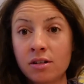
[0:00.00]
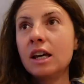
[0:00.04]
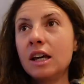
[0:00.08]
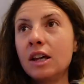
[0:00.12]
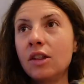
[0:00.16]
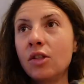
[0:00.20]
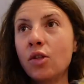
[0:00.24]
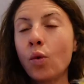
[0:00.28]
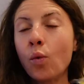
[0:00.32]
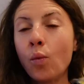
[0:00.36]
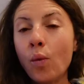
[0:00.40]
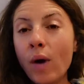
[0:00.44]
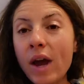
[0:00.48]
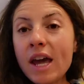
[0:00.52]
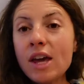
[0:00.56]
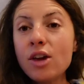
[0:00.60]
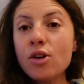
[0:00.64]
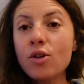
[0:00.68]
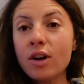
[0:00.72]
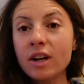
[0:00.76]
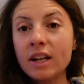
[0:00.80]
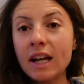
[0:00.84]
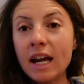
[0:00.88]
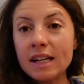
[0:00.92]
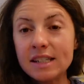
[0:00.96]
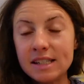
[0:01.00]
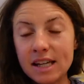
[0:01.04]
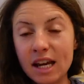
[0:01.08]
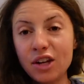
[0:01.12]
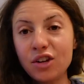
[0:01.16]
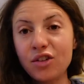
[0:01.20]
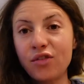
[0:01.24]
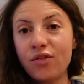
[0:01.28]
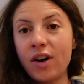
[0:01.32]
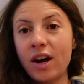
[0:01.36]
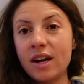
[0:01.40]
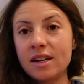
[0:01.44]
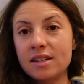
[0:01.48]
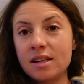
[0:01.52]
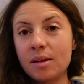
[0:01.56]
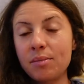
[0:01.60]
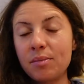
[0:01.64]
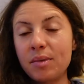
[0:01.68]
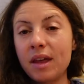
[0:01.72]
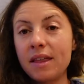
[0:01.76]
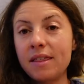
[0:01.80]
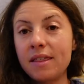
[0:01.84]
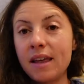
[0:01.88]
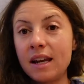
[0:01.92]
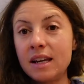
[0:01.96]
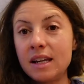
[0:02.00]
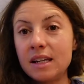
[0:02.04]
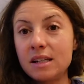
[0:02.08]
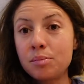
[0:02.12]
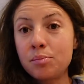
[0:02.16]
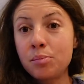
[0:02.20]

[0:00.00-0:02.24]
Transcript: The way you can identify something that is